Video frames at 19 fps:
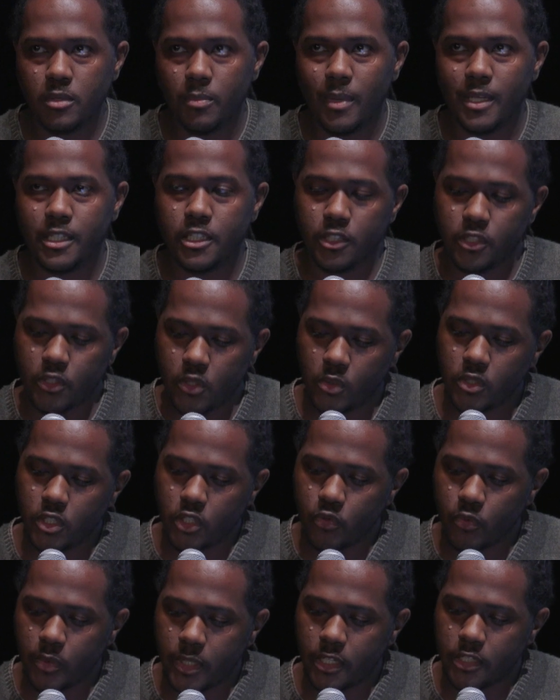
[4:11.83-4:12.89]
but as soon
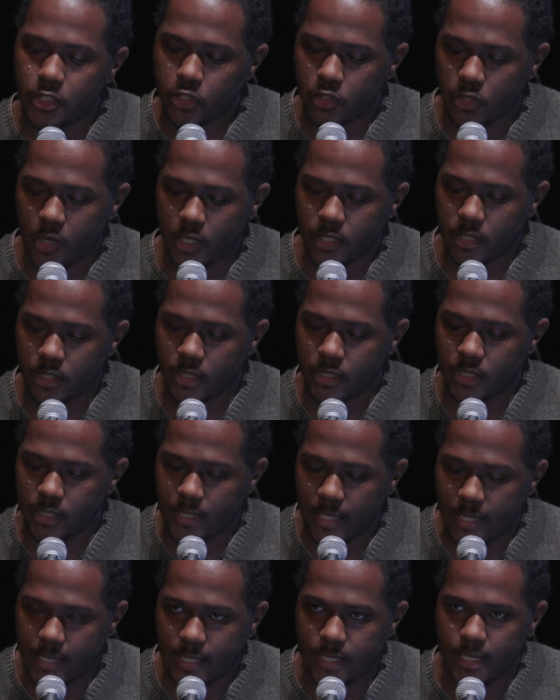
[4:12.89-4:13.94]
as Reconstruction is
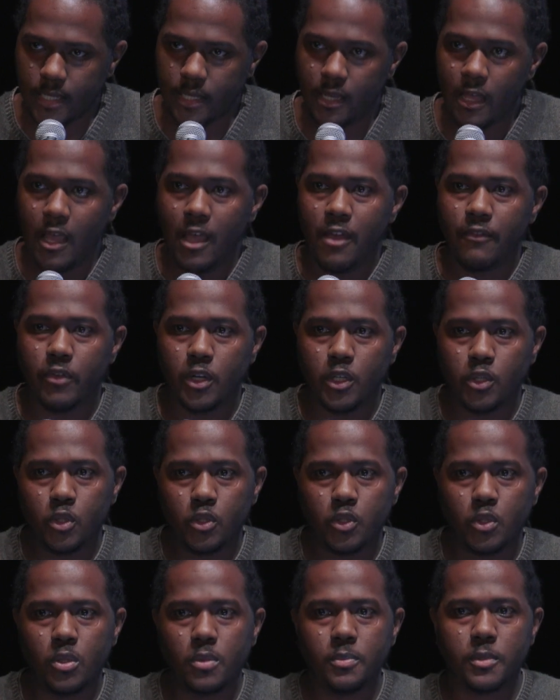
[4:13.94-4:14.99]
ended, federal
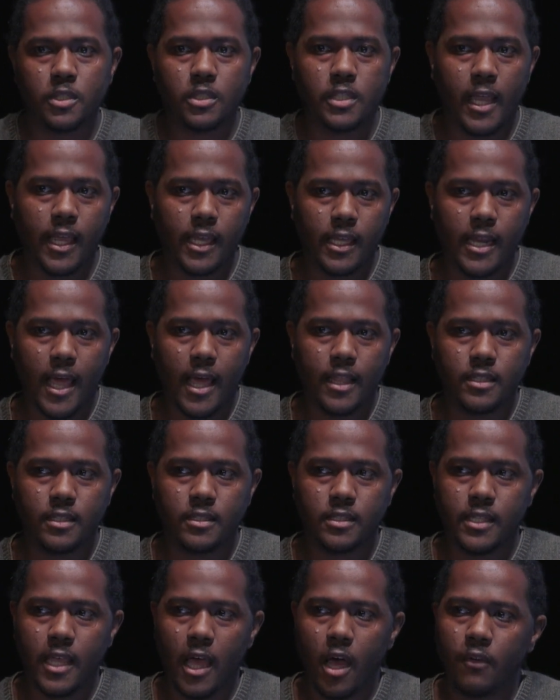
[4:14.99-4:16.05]
troops are taken out of the
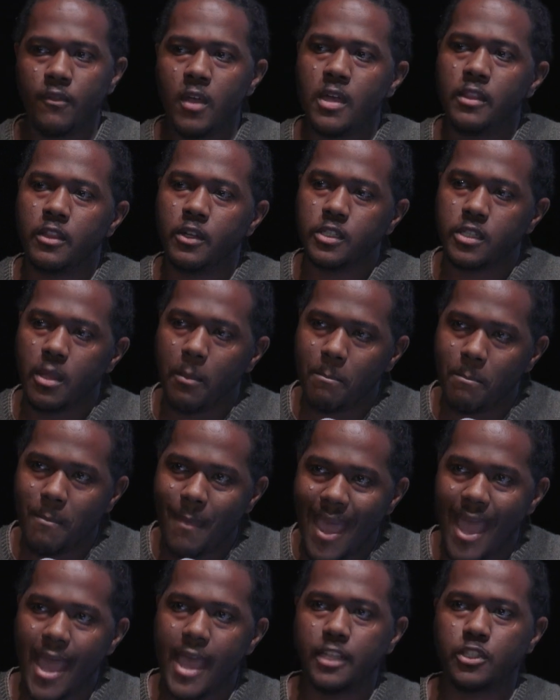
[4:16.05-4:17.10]
South, there's a
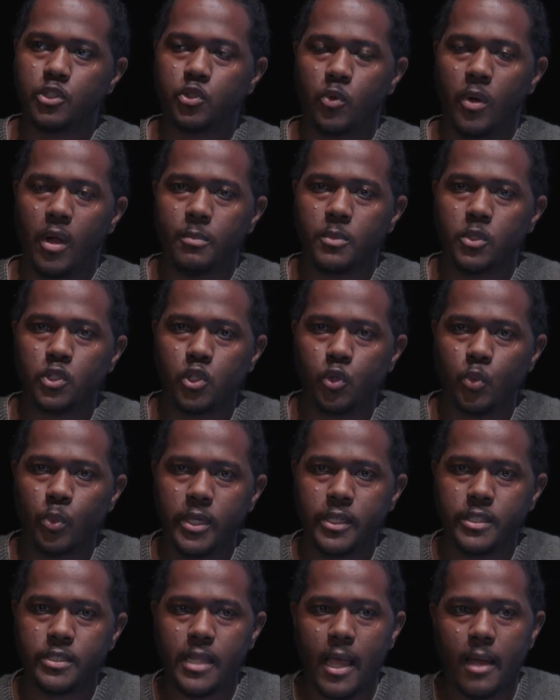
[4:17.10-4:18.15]
mad scramble to
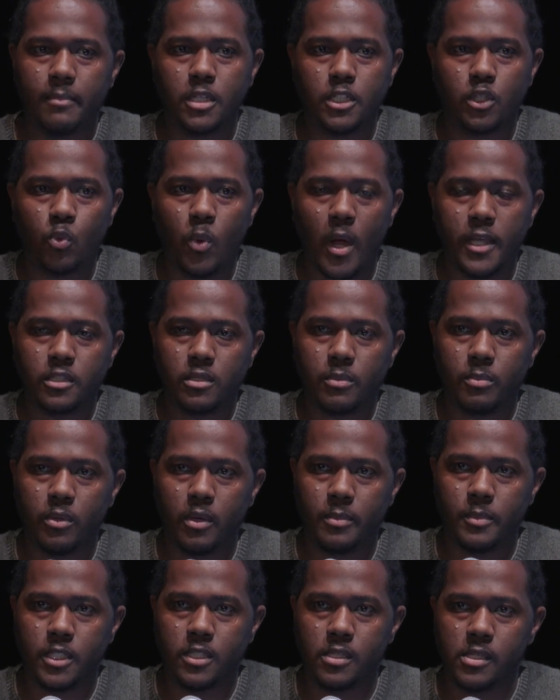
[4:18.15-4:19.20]
reestablish white
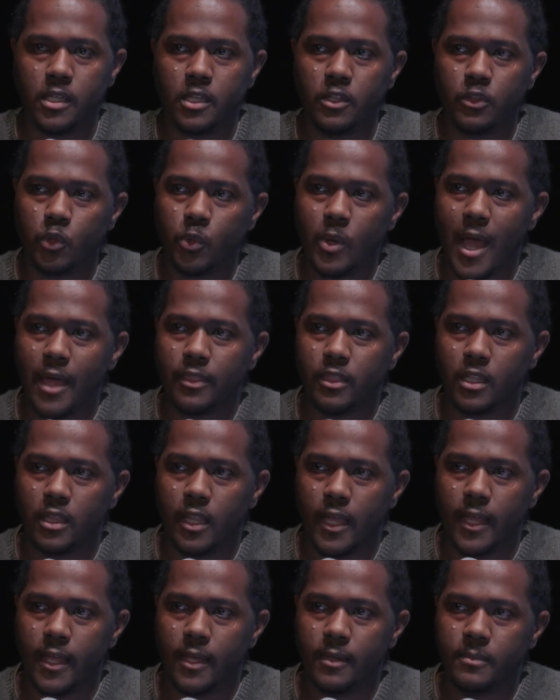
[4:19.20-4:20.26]
supremacy throughout the
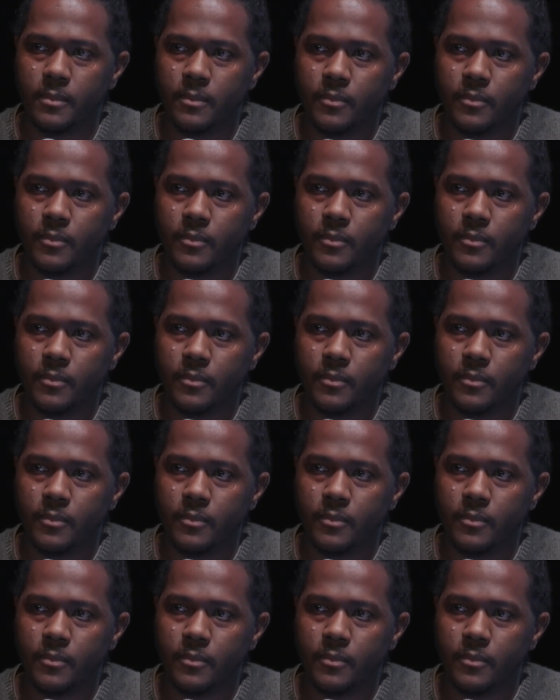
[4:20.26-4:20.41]
land.